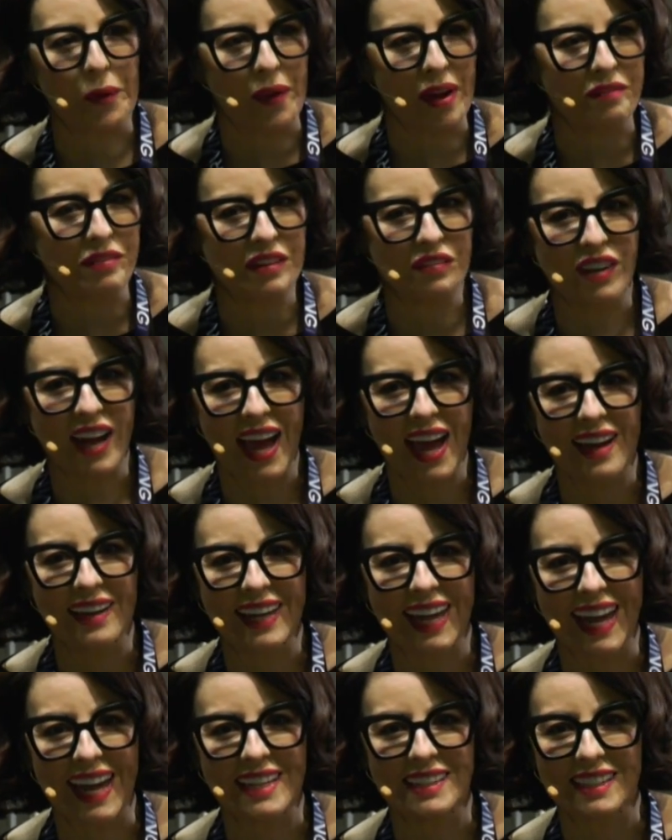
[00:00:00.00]
Have you ever had
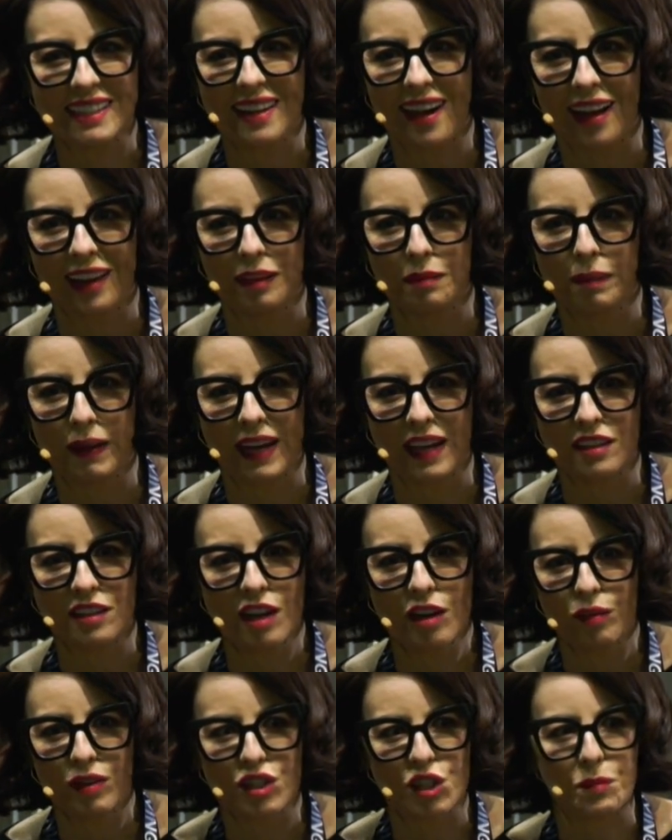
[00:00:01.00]
candied
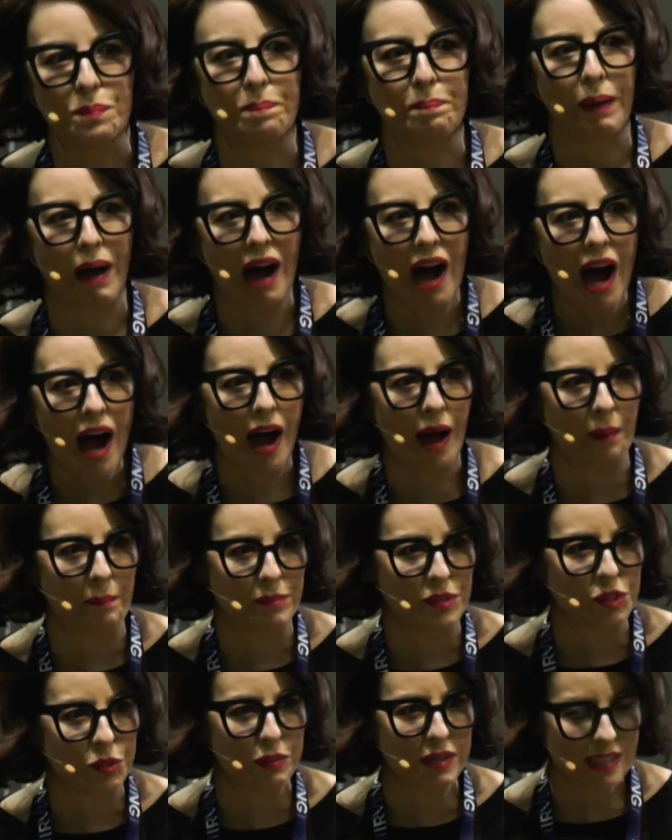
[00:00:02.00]
jalapeno? It's bomb.
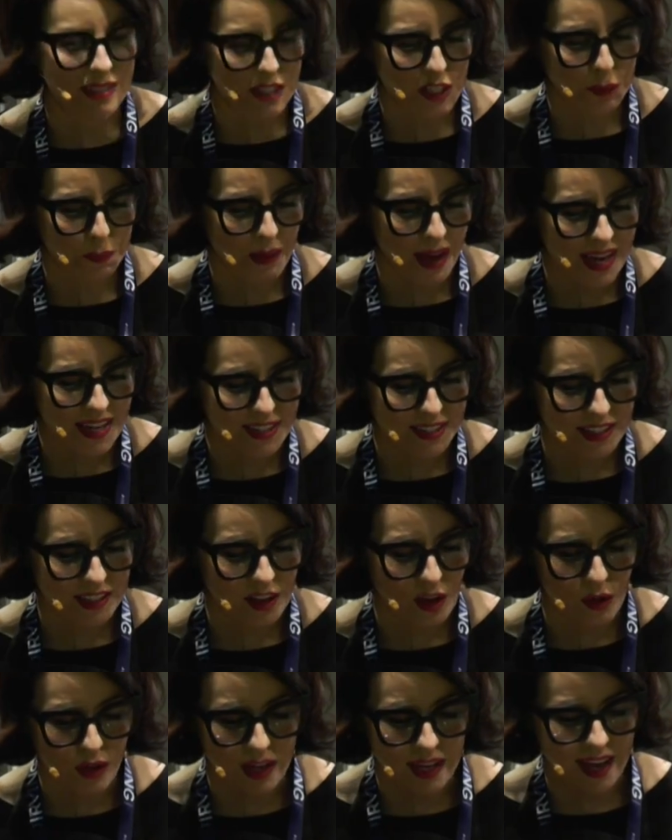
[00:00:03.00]
Sweet and spicy
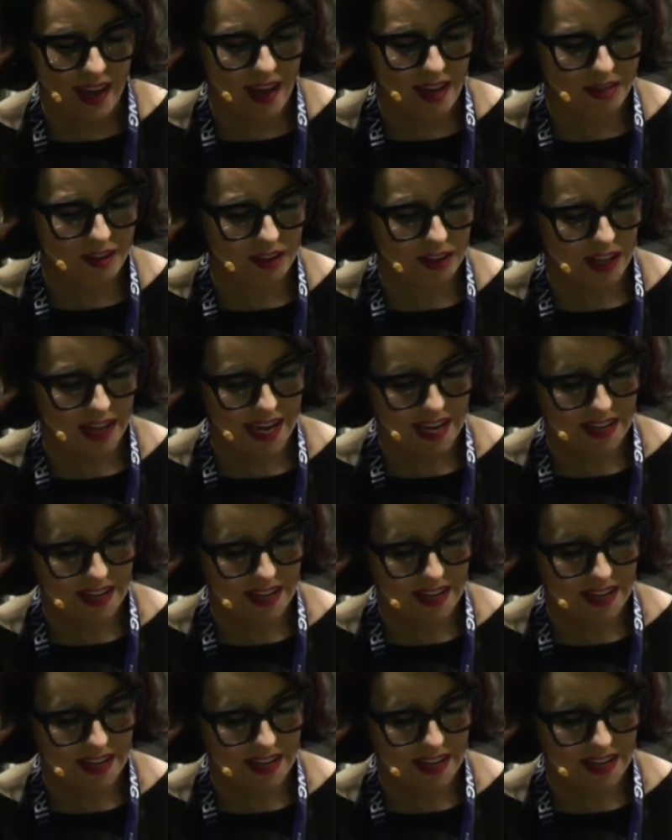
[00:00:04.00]
go together like